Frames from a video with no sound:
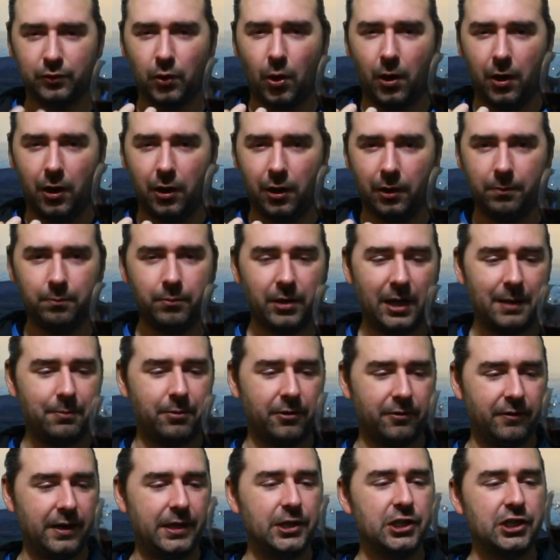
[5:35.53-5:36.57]
or
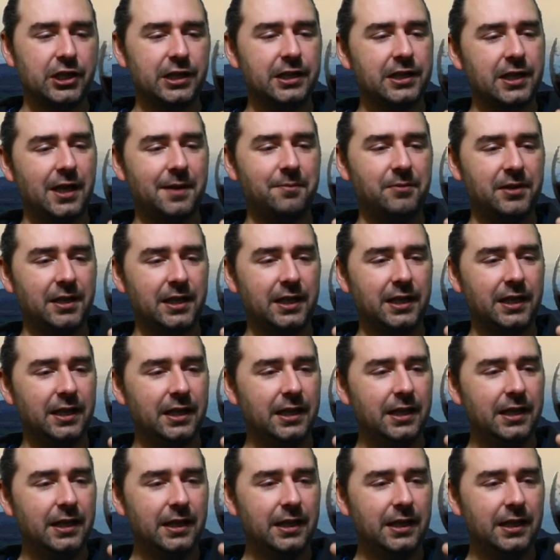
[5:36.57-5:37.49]
preparation type thing.